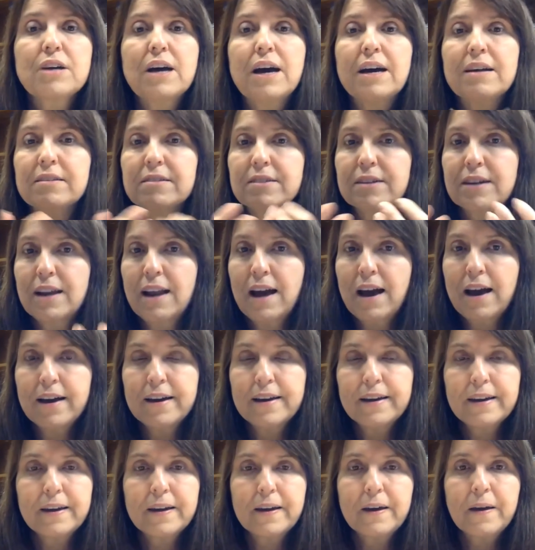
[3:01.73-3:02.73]

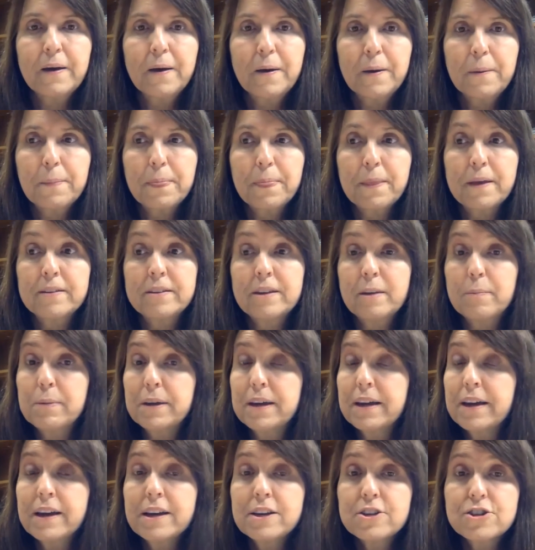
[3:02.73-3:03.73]
underlying the
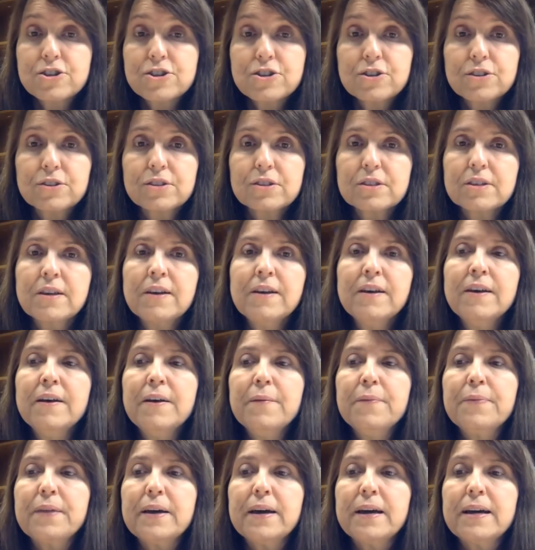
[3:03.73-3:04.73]
applications,
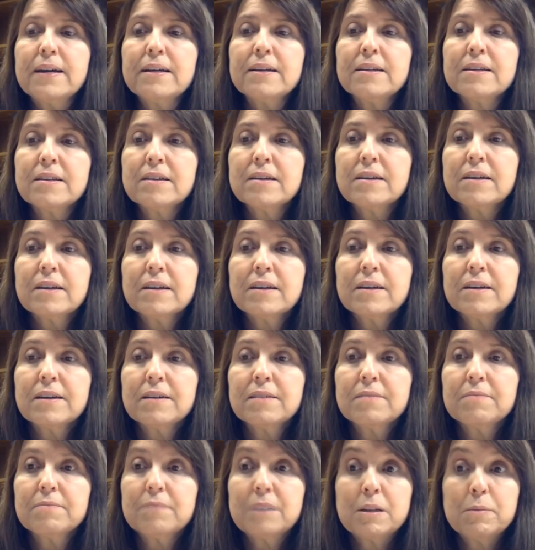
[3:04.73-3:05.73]
and
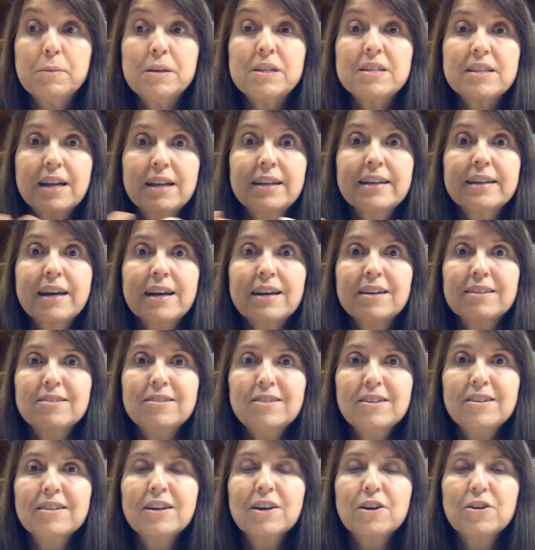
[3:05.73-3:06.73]
basically
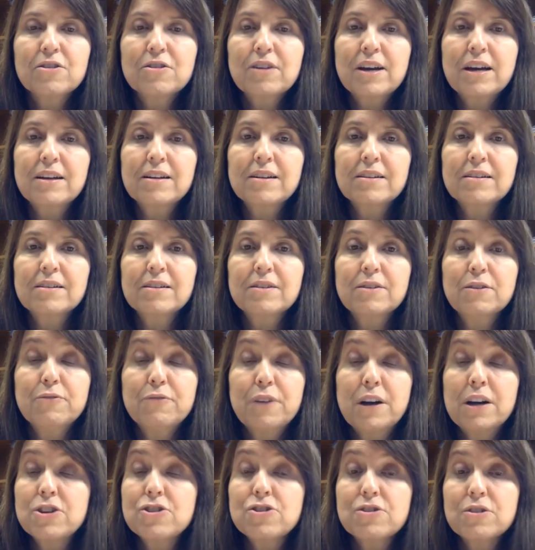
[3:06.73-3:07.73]
guarantee the correct
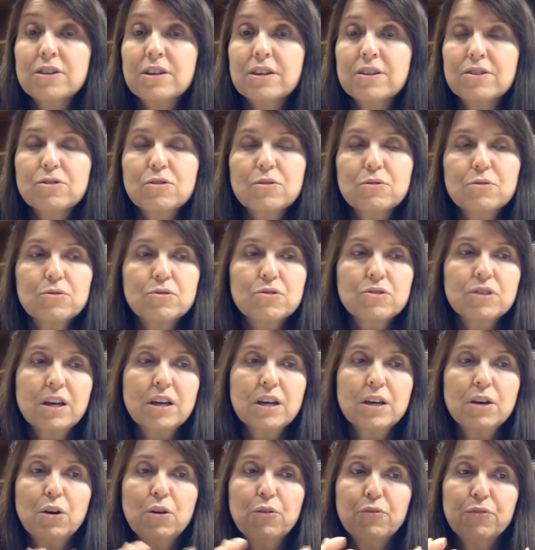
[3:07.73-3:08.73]
functioning, so to
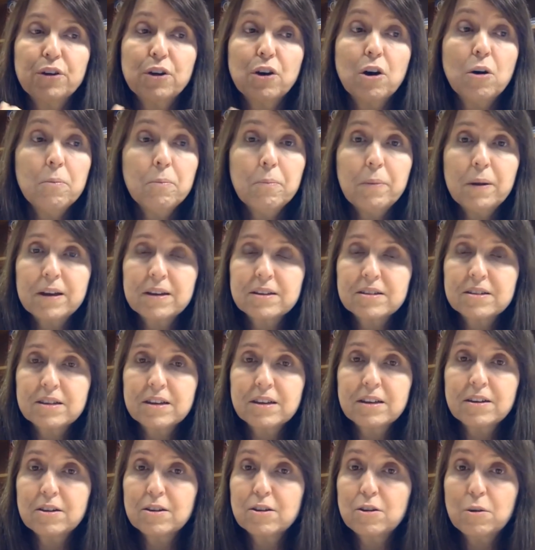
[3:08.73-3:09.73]
say, of a complex
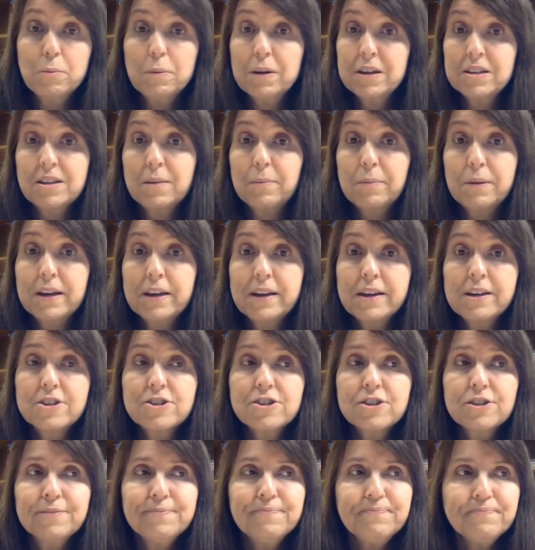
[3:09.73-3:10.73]

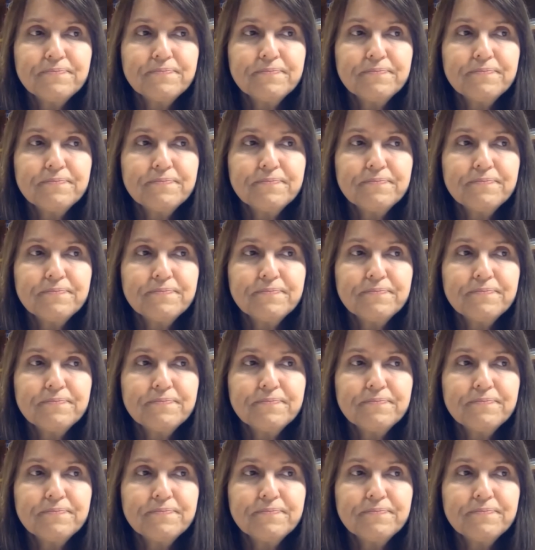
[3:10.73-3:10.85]
application.